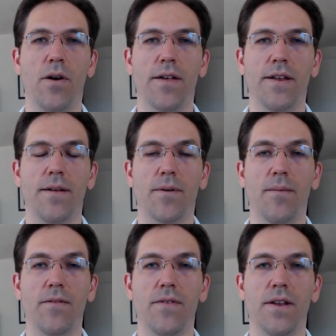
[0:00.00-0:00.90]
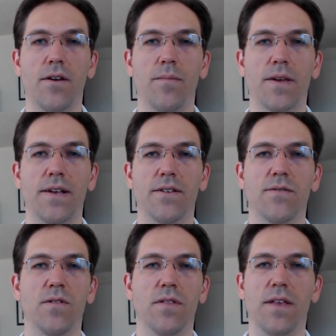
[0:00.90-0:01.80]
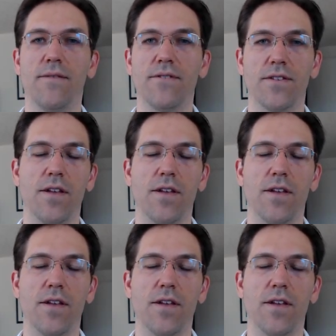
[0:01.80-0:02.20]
probably in an upcoming video, because love is